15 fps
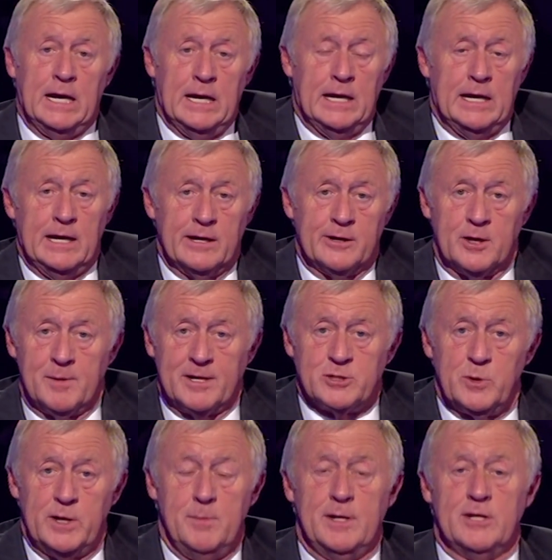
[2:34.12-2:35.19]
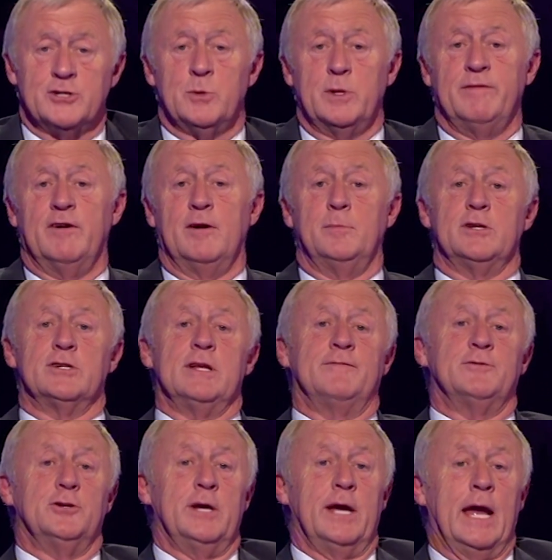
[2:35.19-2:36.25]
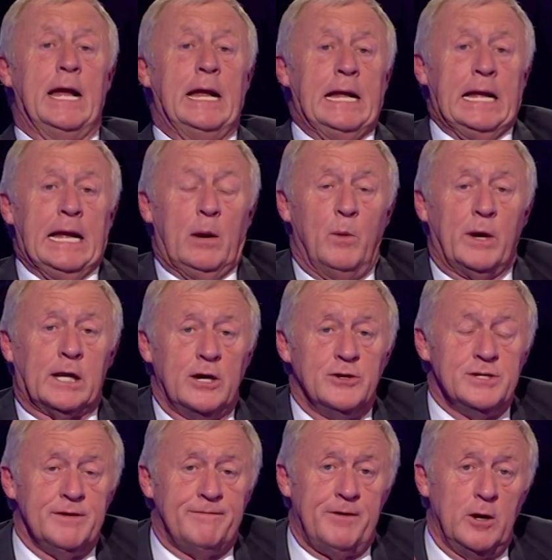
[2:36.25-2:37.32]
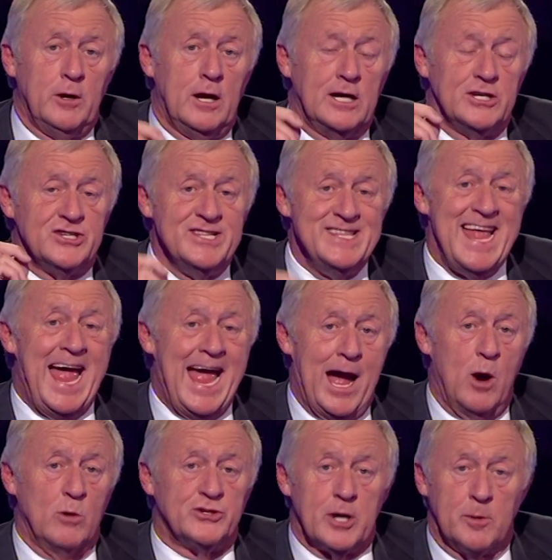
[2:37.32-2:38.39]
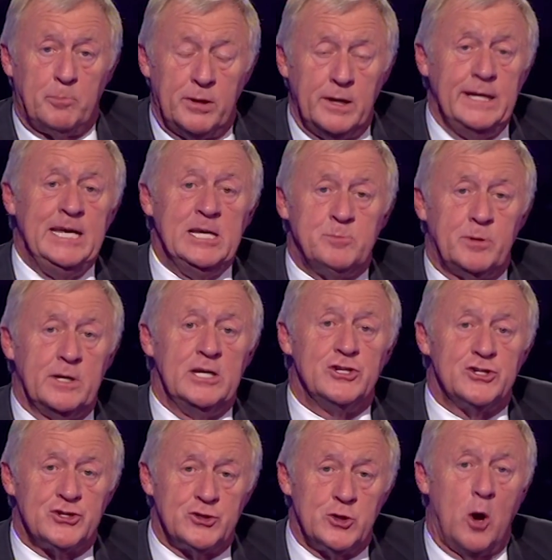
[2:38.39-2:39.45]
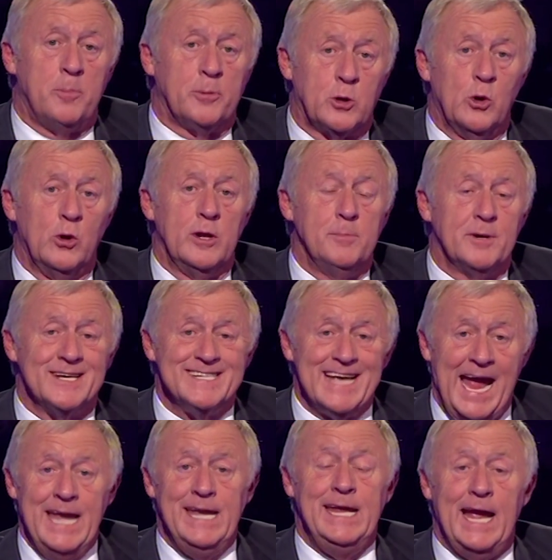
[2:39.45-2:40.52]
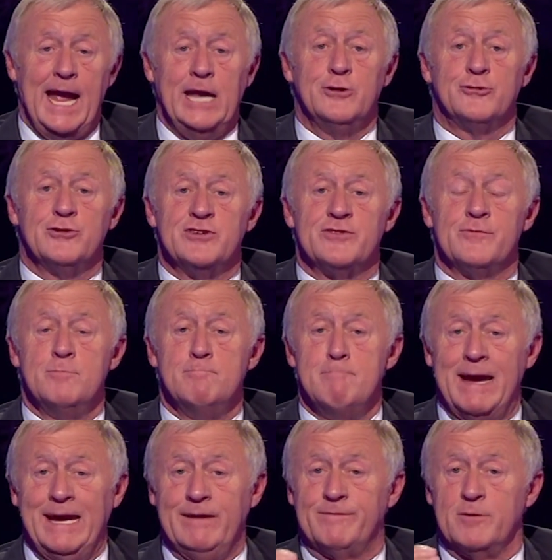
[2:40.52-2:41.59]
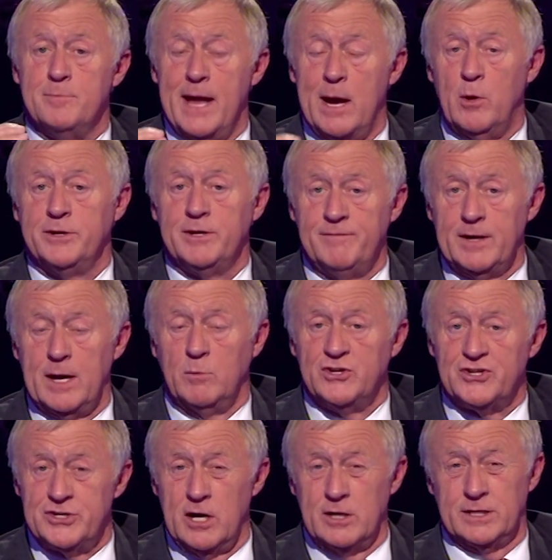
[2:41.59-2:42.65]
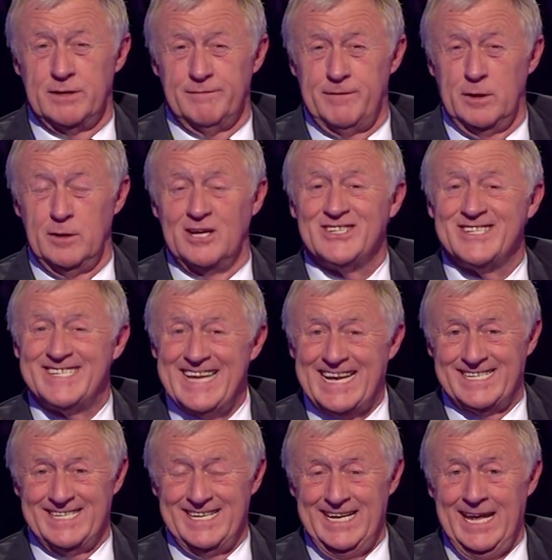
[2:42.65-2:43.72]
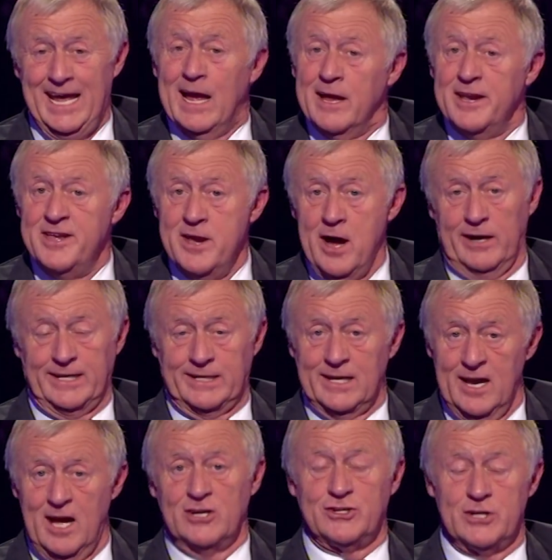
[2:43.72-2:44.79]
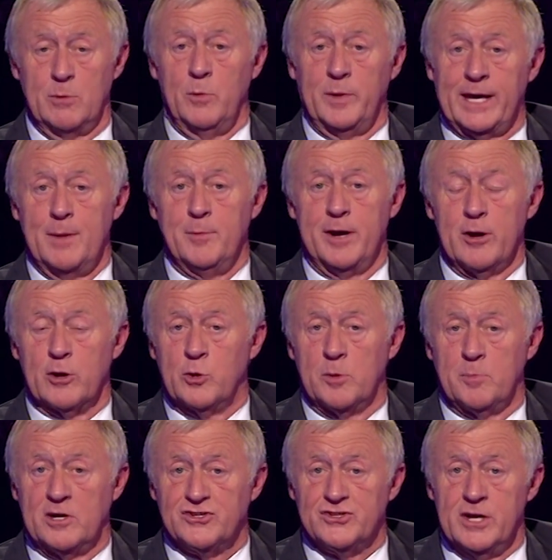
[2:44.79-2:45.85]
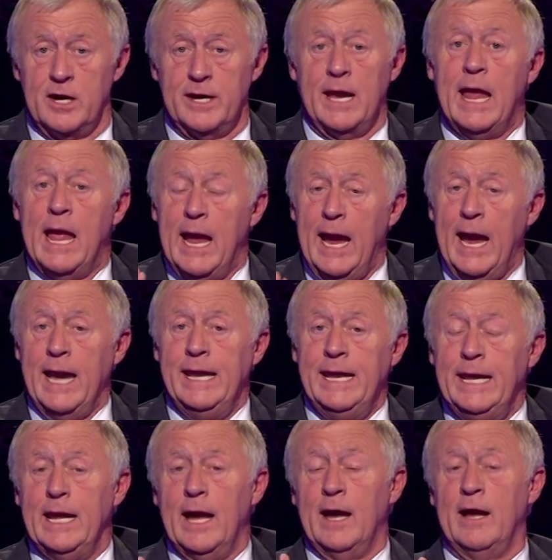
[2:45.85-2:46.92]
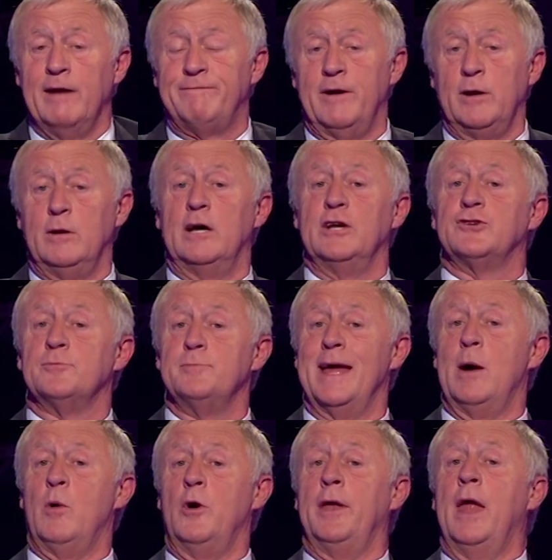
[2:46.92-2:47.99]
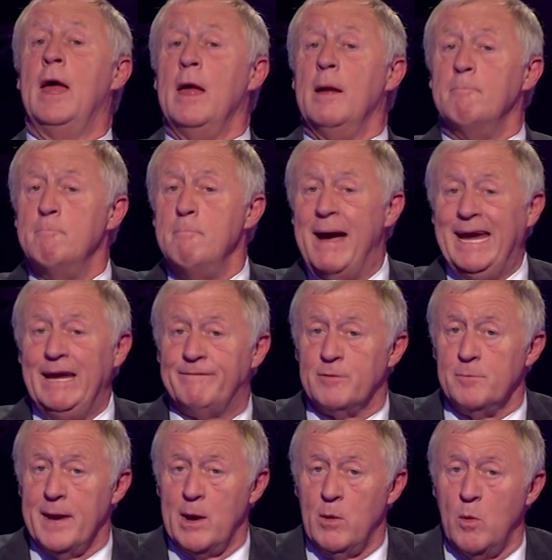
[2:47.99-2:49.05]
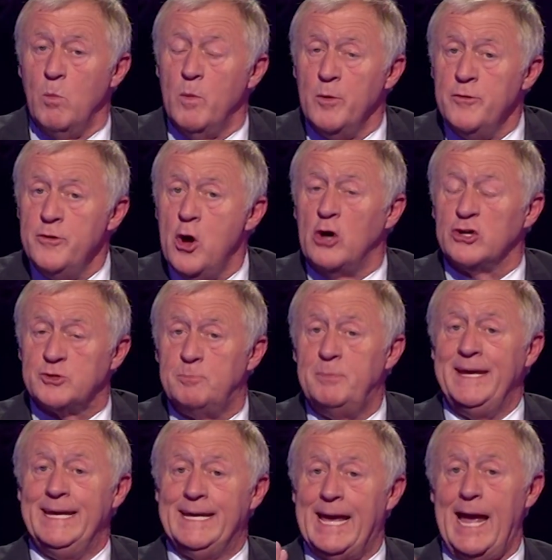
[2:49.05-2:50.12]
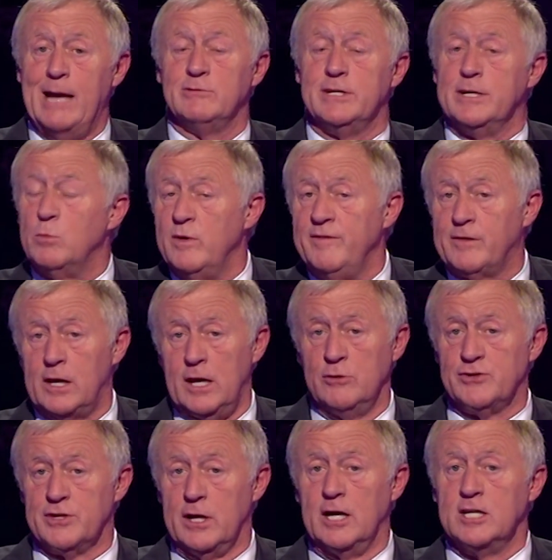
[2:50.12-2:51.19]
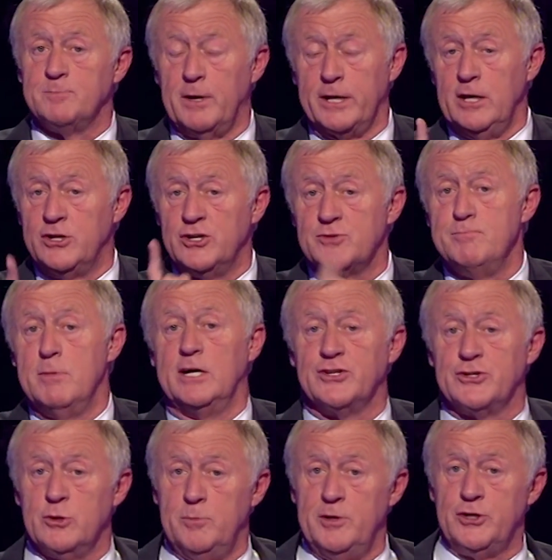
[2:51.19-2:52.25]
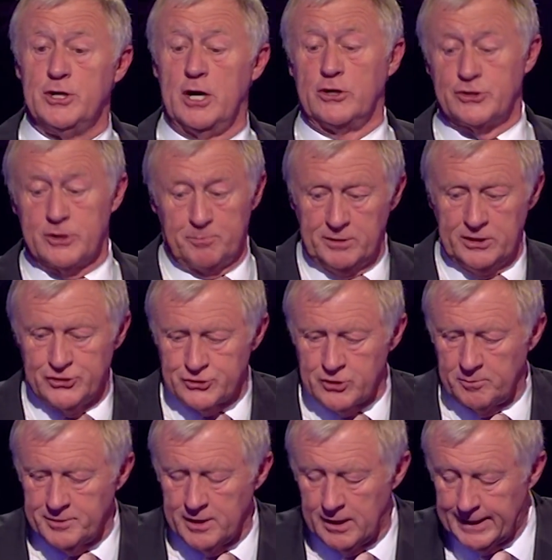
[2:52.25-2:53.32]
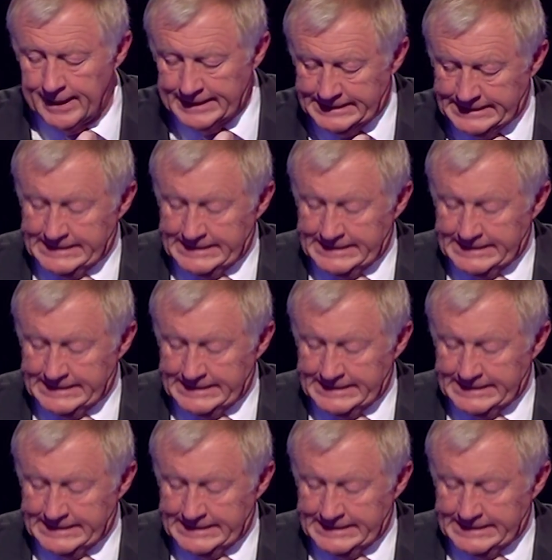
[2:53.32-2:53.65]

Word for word: Uh, got about 20 minutes, 25 minutes left on air. We're closing the phone lines now, so please, please stop calling because any entries from made from now on, don't forget we started the phone lines Saturday night, last night when we came on air at quarter past nine. Any uh, phone lines from now on, made from now on, will not be counted. We've closed the lines, but you just might still be charged, so please stop dialing.